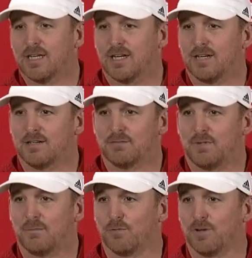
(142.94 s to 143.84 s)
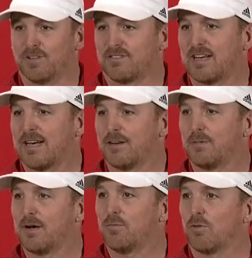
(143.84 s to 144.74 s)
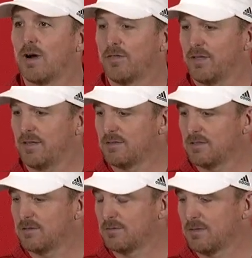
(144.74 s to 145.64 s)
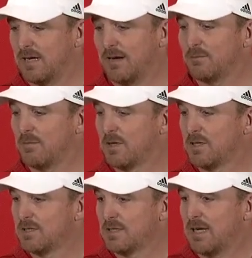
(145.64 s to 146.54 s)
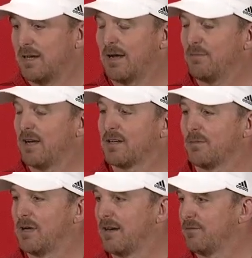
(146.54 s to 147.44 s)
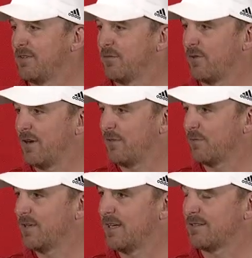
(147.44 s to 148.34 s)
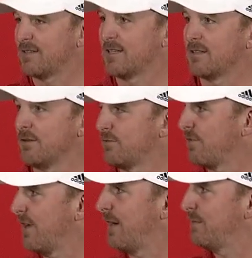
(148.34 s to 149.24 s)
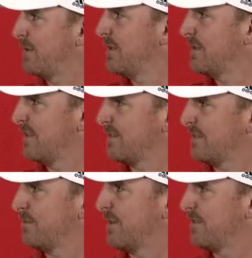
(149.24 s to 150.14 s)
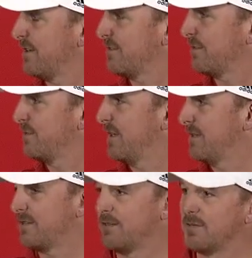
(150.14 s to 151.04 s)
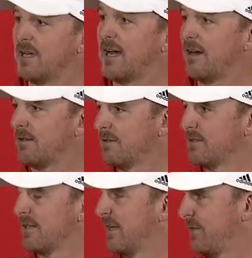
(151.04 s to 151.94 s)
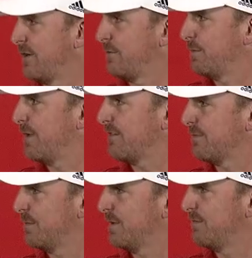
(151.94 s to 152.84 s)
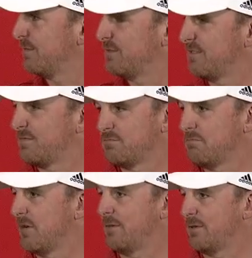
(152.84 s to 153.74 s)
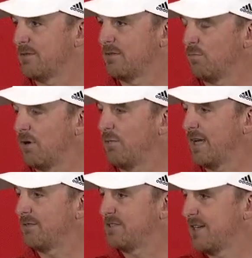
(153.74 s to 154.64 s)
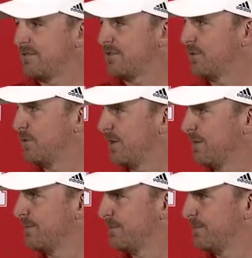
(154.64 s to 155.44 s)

uh, I'm real excited about where I think, you know, I'm, I, am i am not coming out of uh, three days thinking, oh crap, this is what I thought it was going to be. It's even higher than I thought it would possibly be from just, I mean, what we have a chance to do here